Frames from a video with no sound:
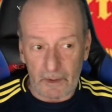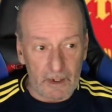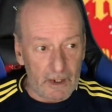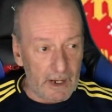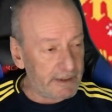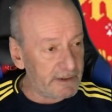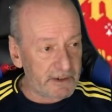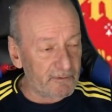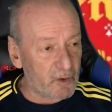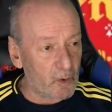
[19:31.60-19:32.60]
And
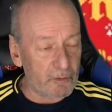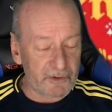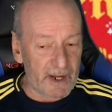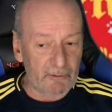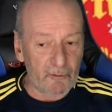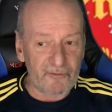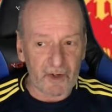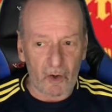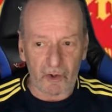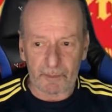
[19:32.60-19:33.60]
of course, they're all
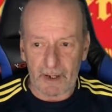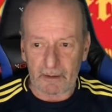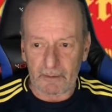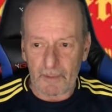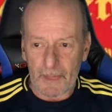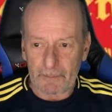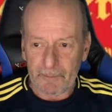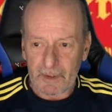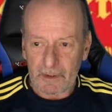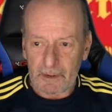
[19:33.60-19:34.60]
forgotten about.
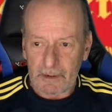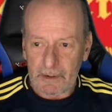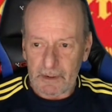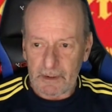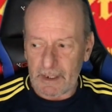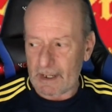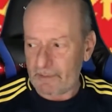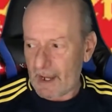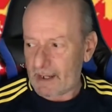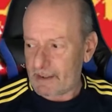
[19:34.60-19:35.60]

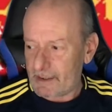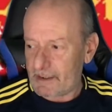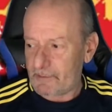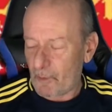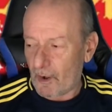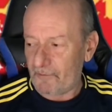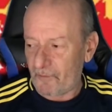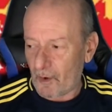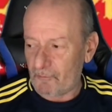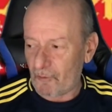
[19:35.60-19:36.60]
That is what I
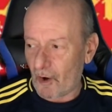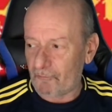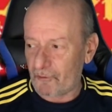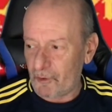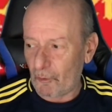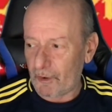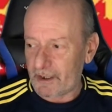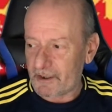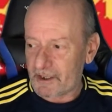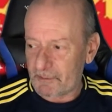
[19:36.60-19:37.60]
find rather
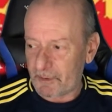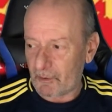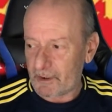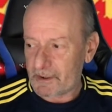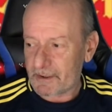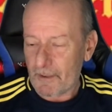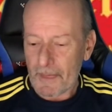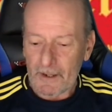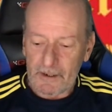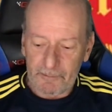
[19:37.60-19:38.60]
annoying, to be honest.
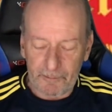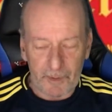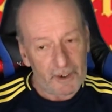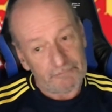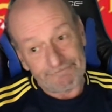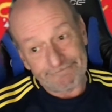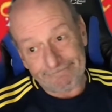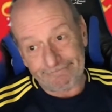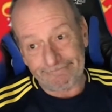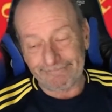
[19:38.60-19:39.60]
But
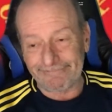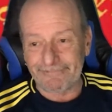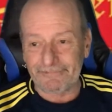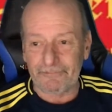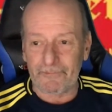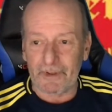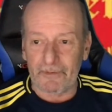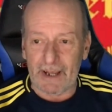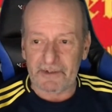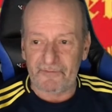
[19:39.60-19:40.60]

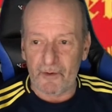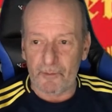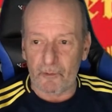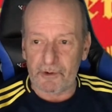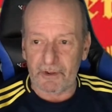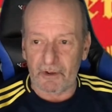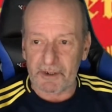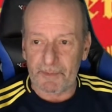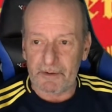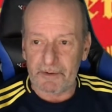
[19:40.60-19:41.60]
that's football, isn't it, I
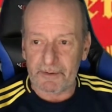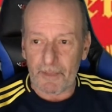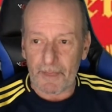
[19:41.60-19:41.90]
suppose?